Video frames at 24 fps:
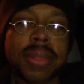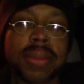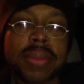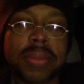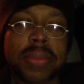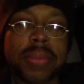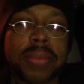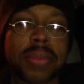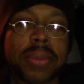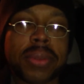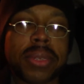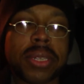
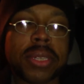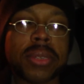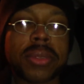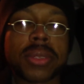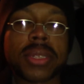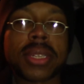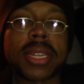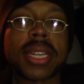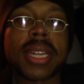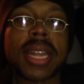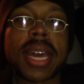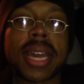
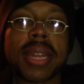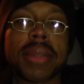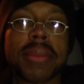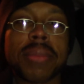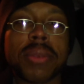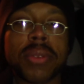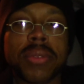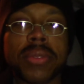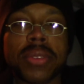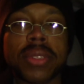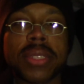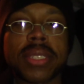producing a lot of
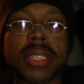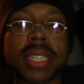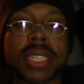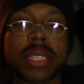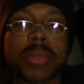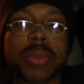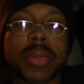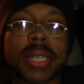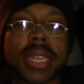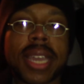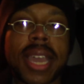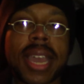movies
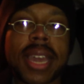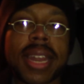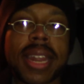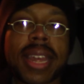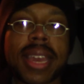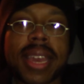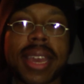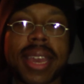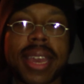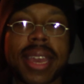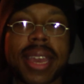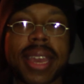that's been kind of
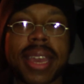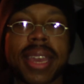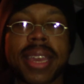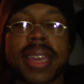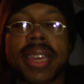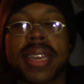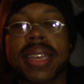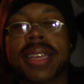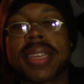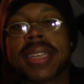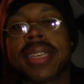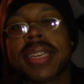
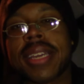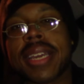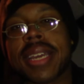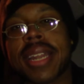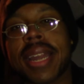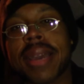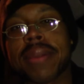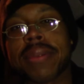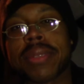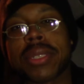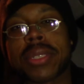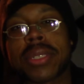eh,
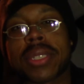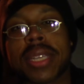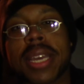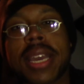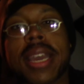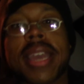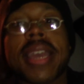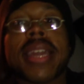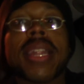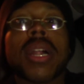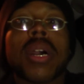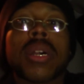and I was
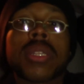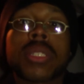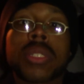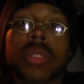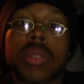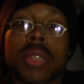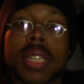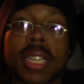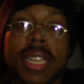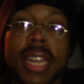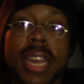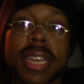and
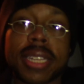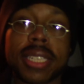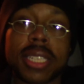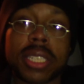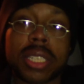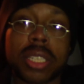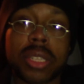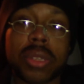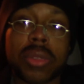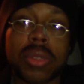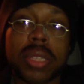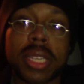also
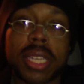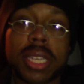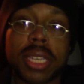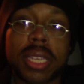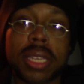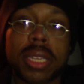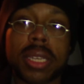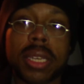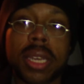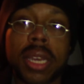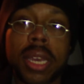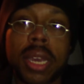connected to
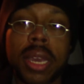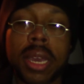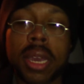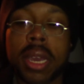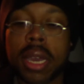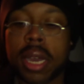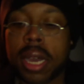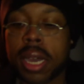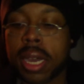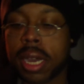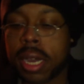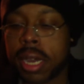the
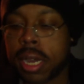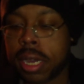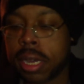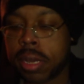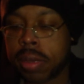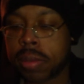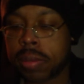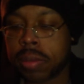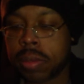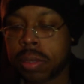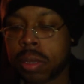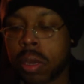
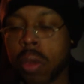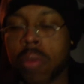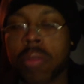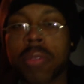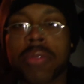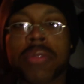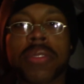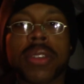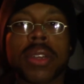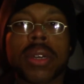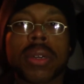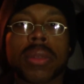uh,
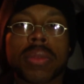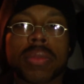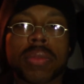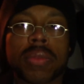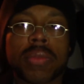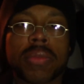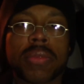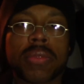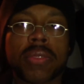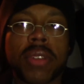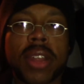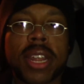Cloverfield
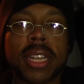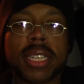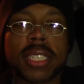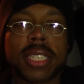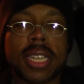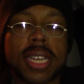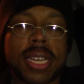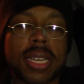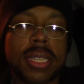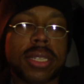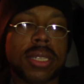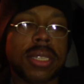
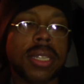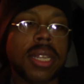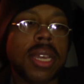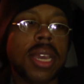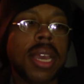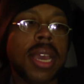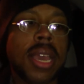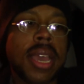franchise,